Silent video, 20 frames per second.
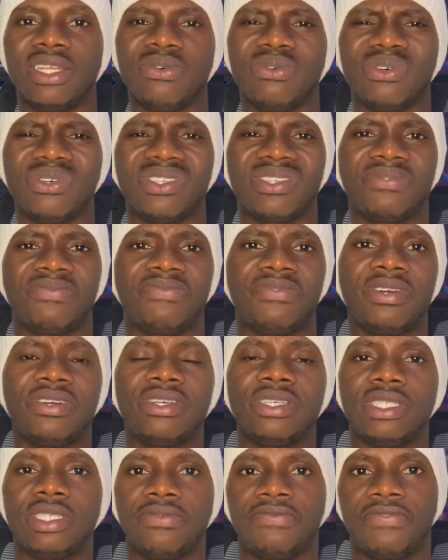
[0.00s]
was
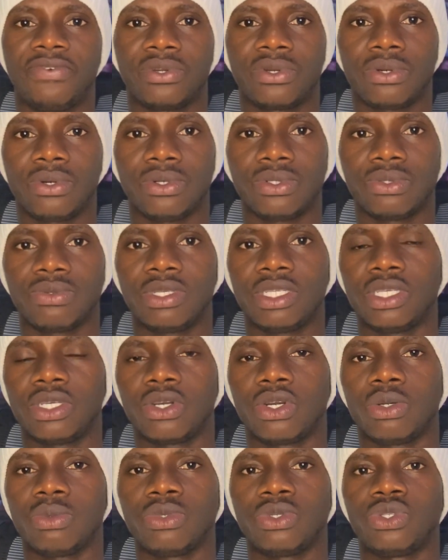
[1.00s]
very difficult when it
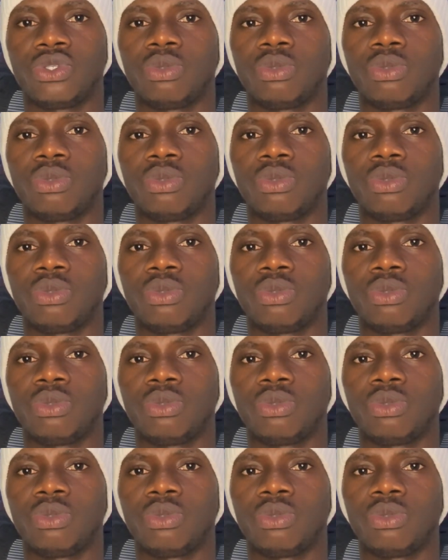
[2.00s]
comes